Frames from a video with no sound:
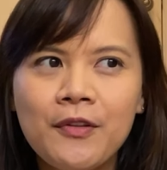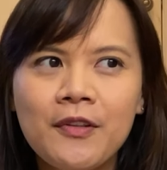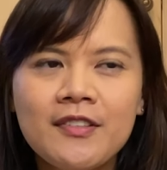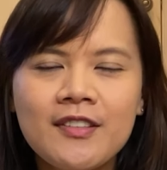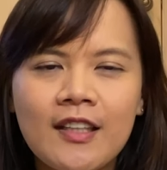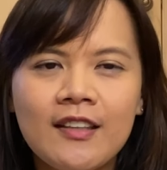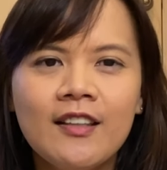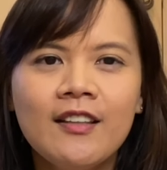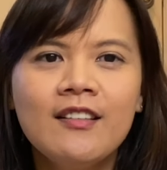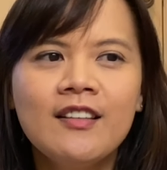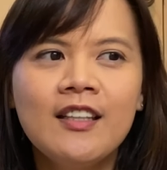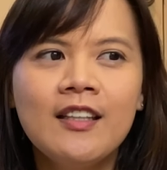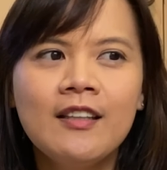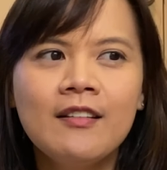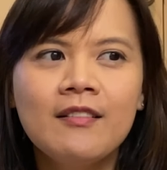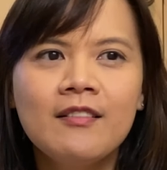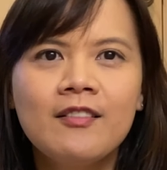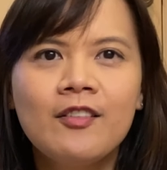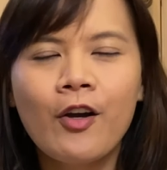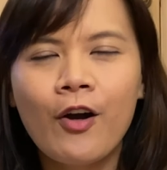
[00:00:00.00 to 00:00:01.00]
you
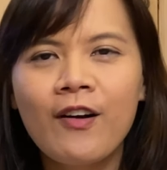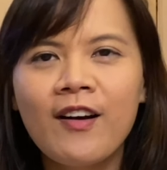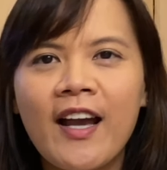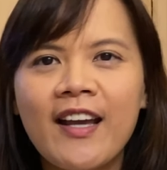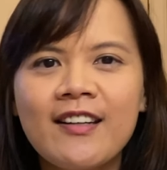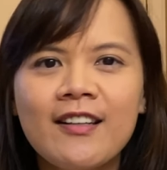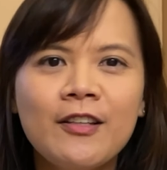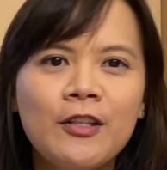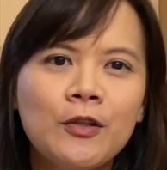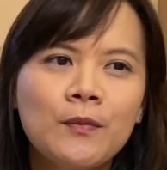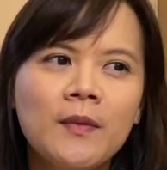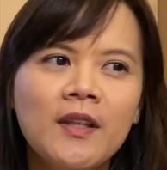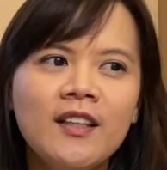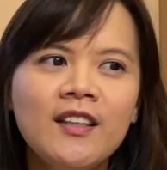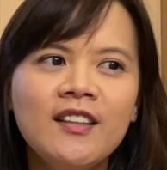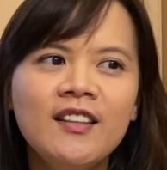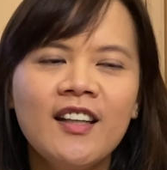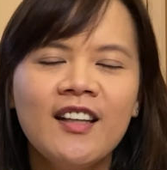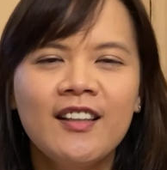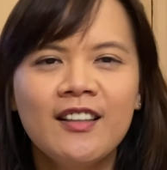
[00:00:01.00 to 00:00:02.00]
suddenly don't like the
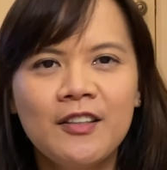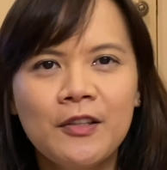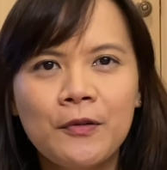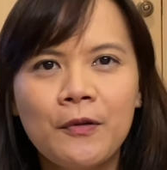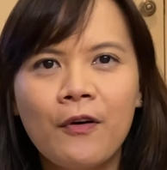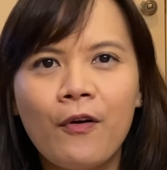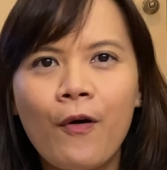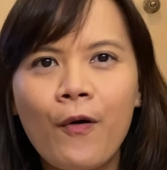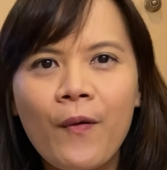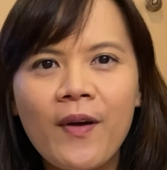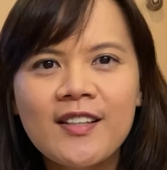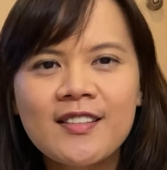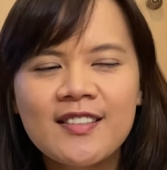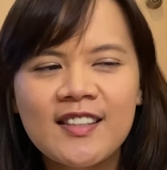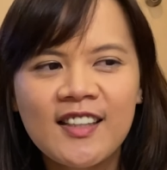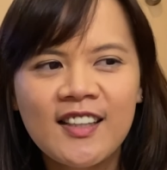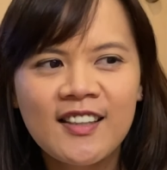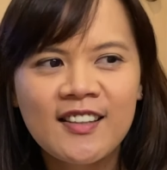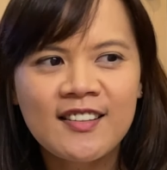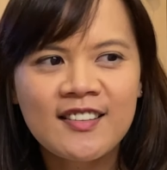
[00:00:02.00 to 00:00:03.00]
humidity that you're always
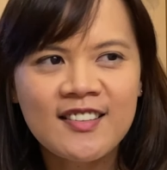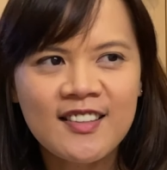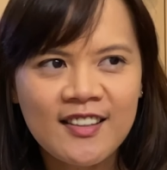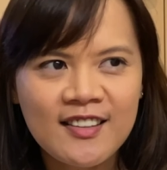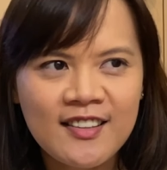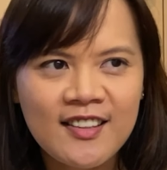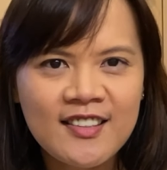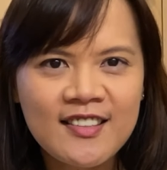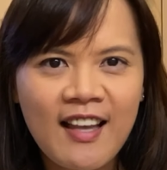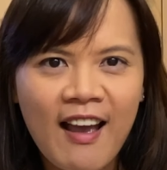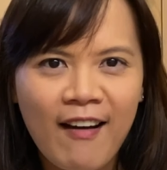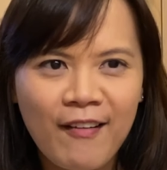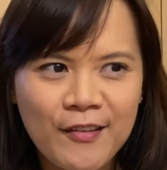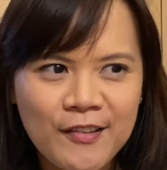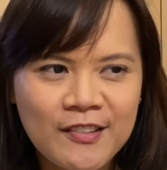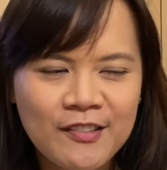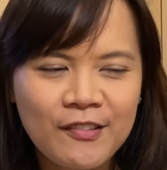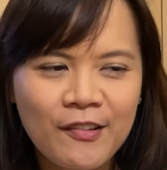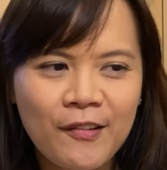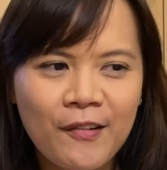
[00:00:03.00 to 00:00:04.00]
in this
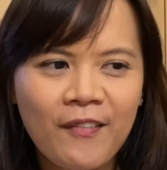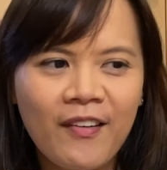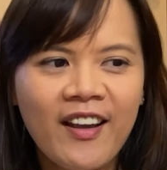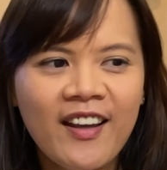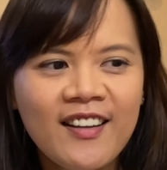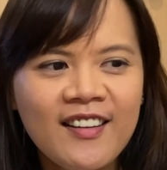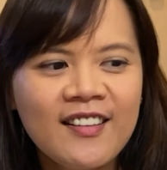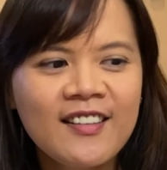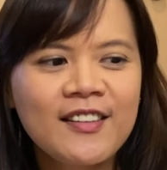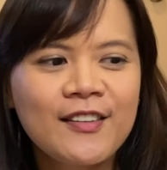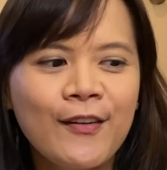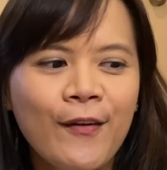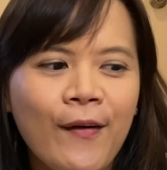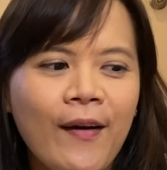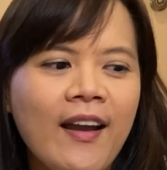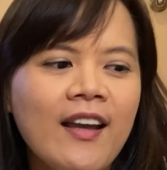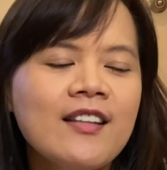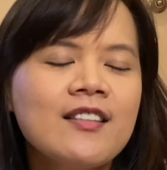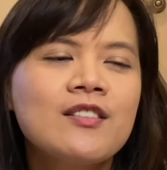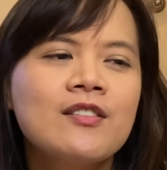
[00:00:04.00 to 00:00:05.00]
house, right? So
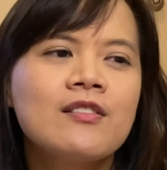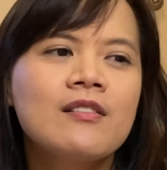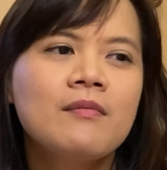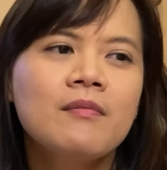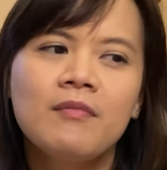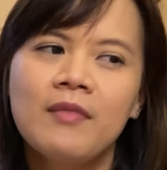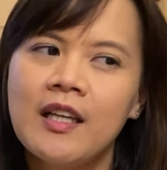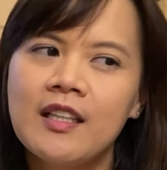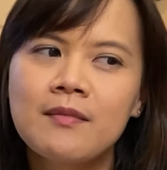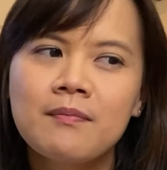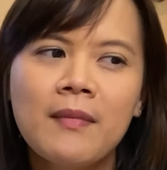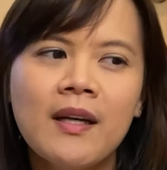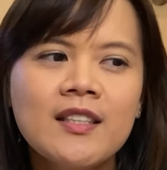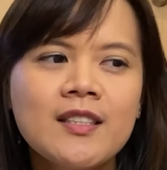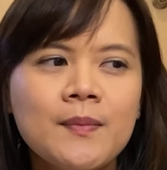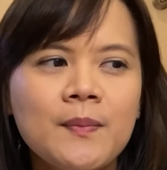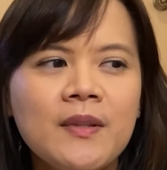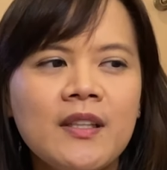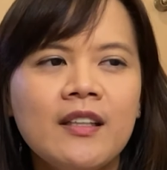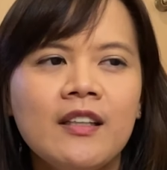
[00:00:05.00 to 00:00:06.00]
it
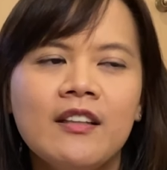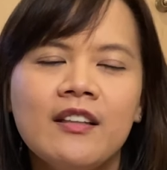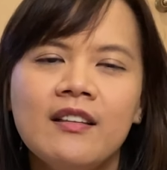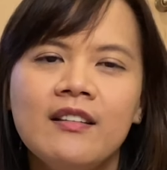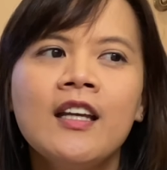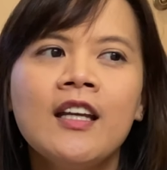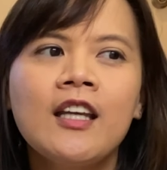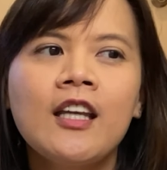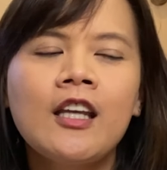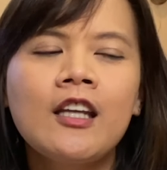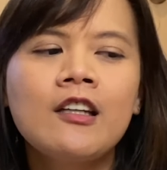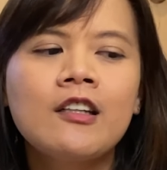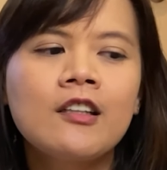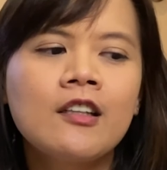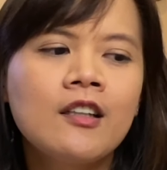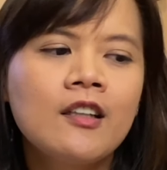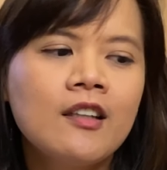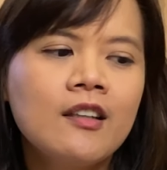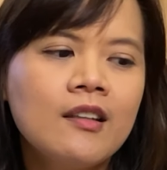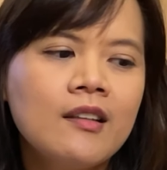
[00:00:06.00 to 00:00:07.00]
must be
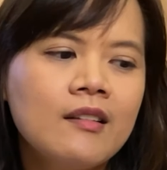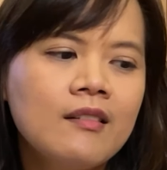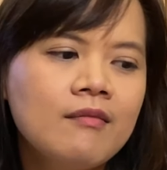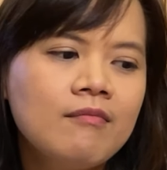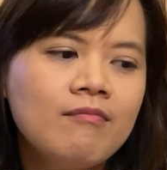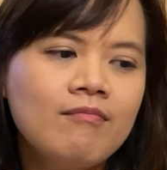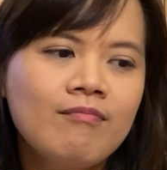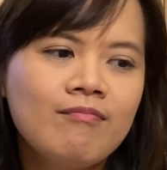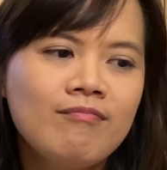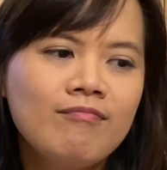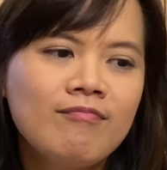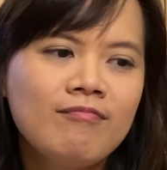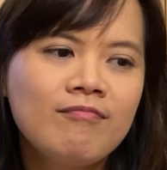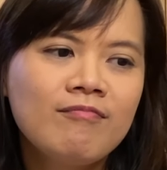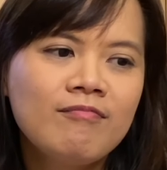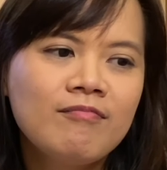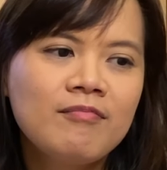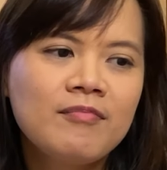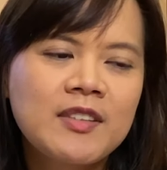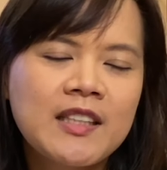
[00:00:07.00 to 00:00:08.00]
either
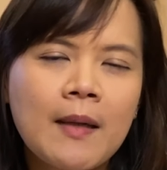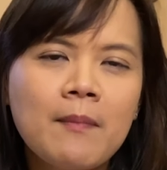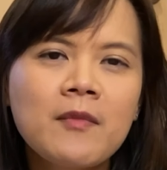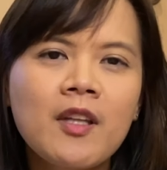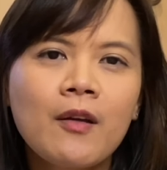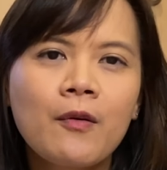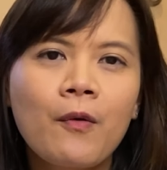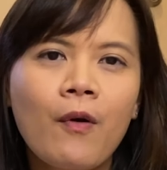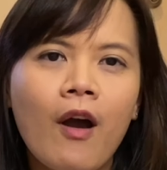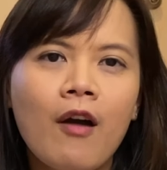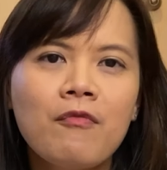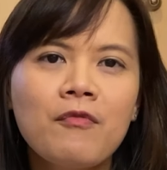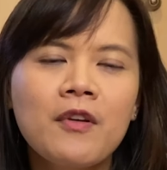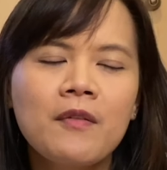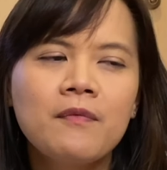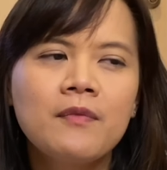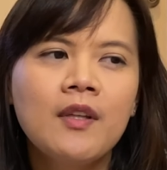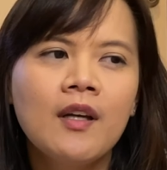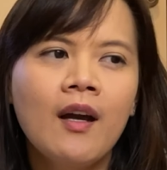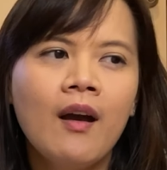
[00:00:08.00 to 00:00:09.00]
something wrong
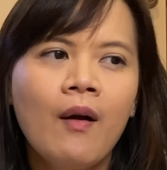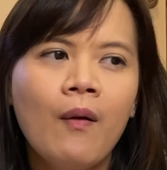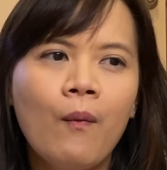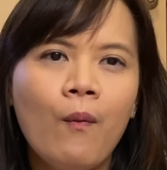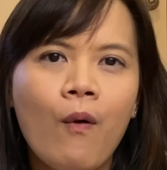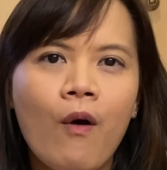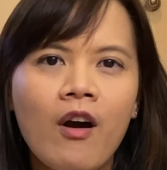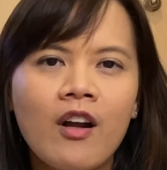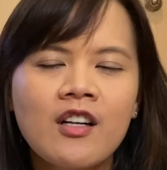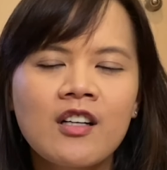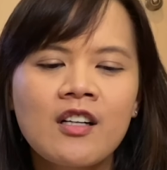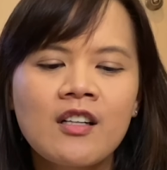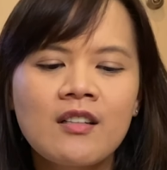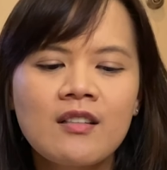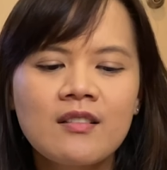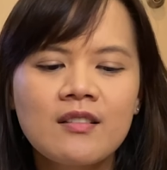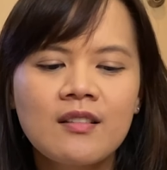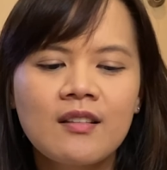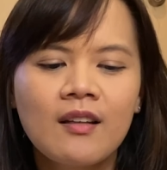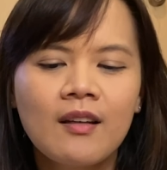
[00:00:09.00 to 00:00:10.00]
with the
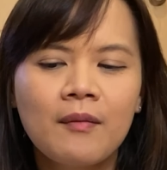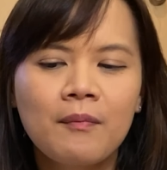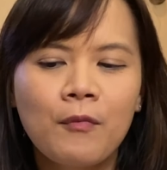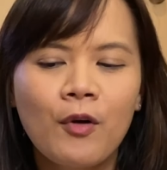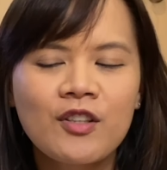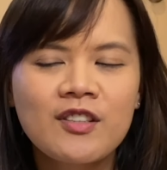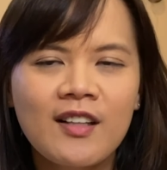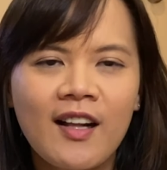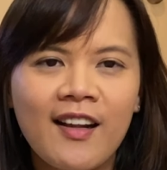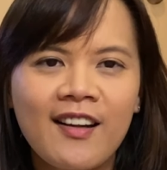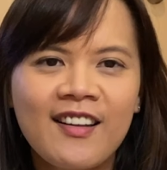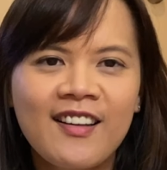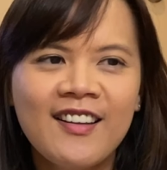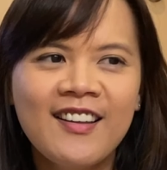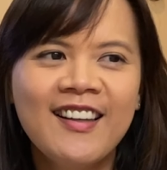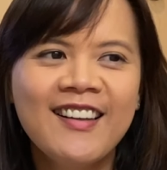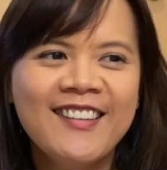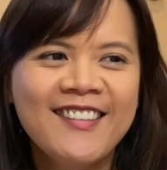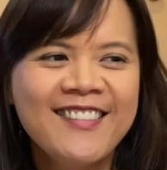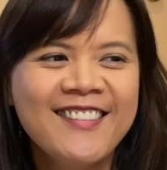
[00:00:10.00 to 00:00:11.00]
waters, most
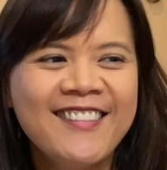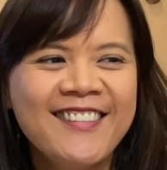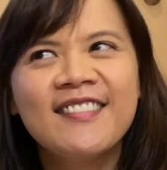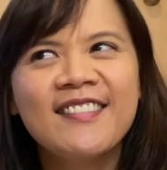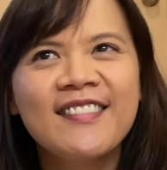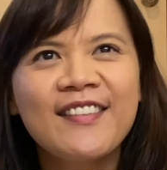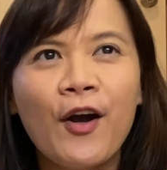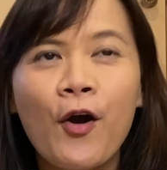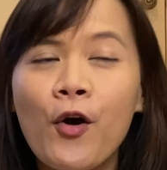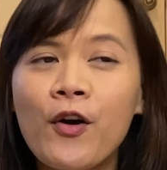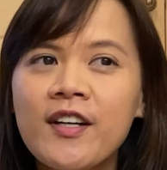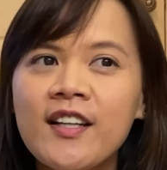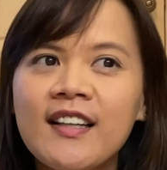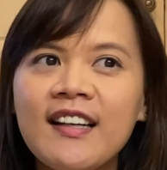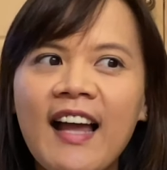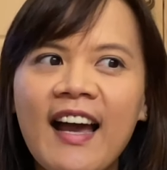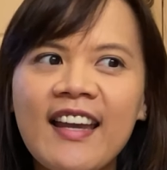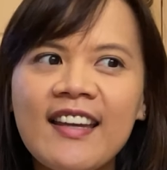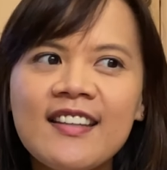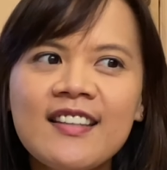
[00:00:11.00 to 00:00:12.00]
likely, or the
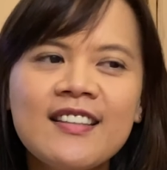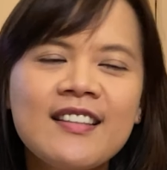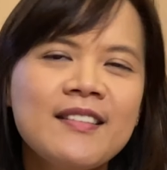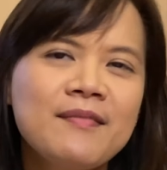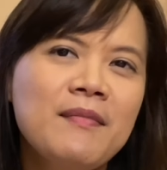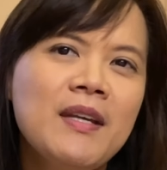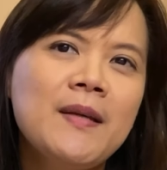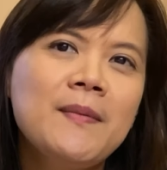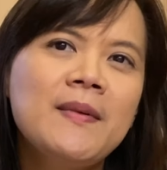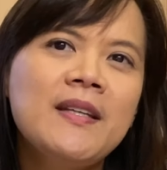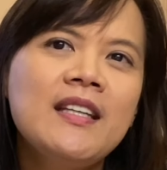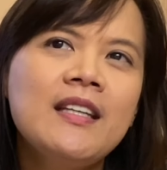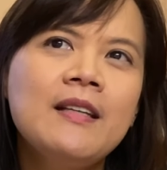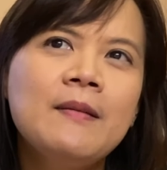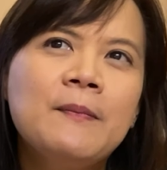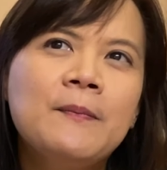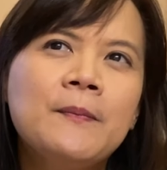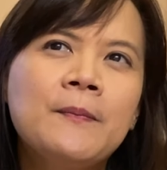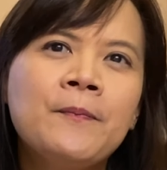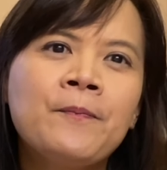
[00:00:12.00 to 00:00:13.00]
light.
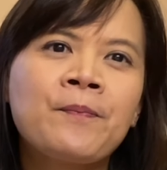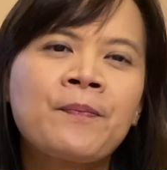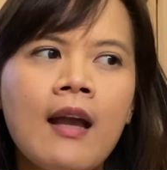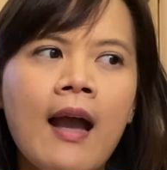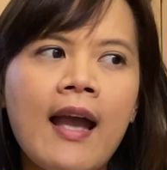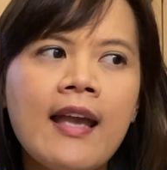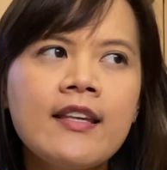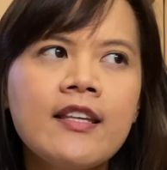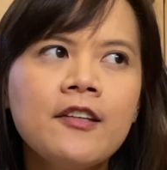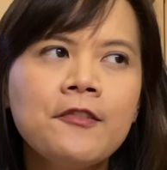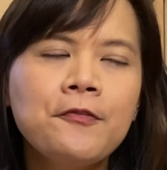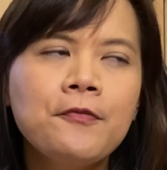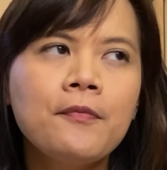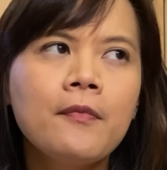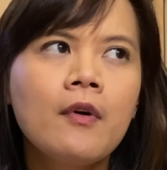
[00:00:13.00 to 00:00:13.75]
Maybe I give